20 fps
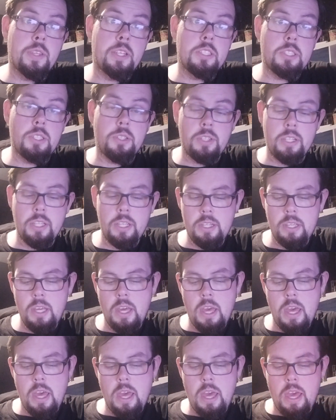so I did,
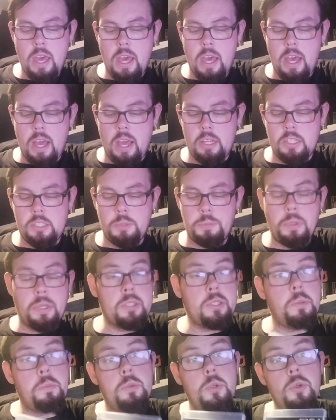and she
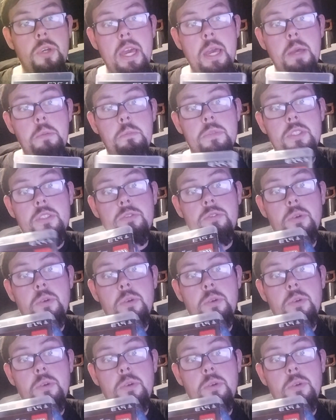picked up 2 games